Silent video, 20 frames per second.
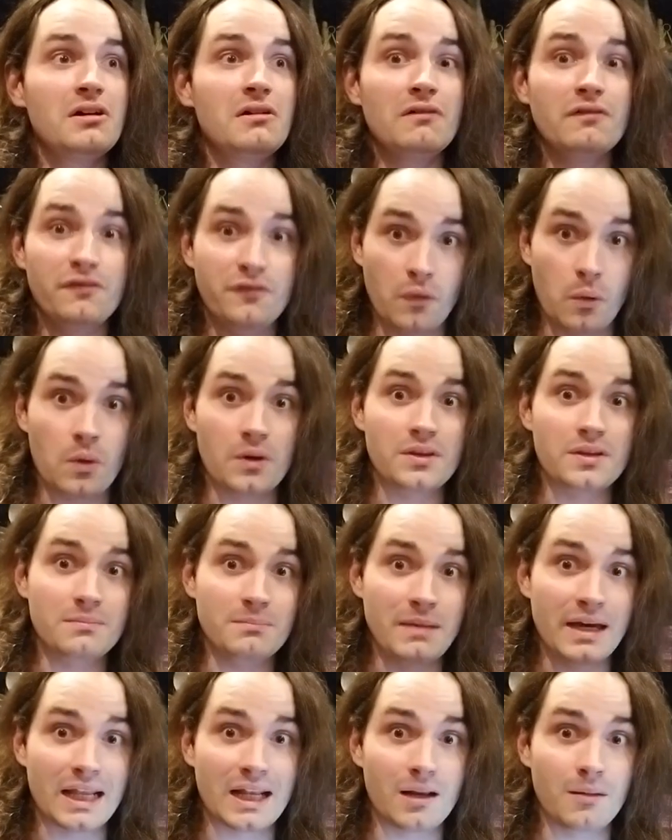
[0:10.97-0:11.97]
for the
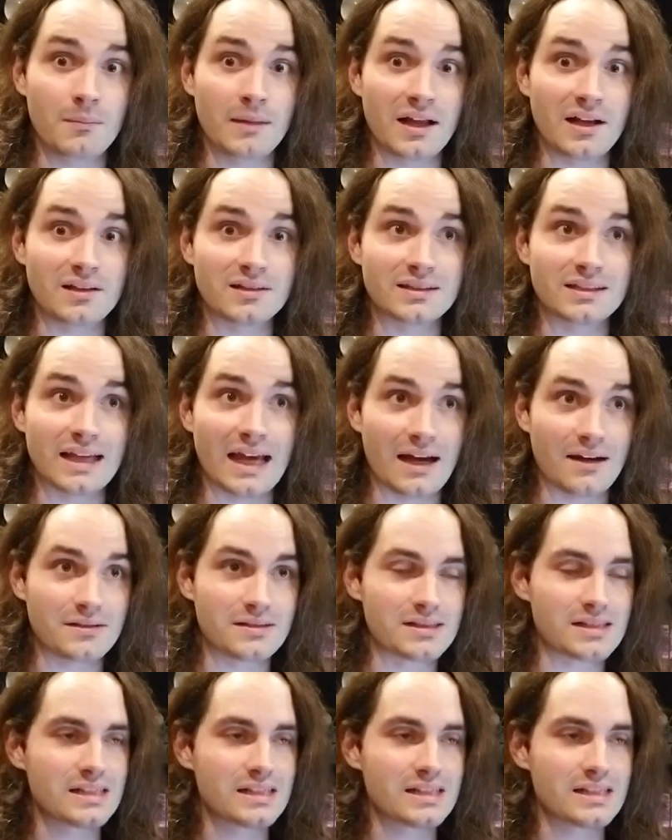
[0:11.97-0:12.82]
Metal Meltdown.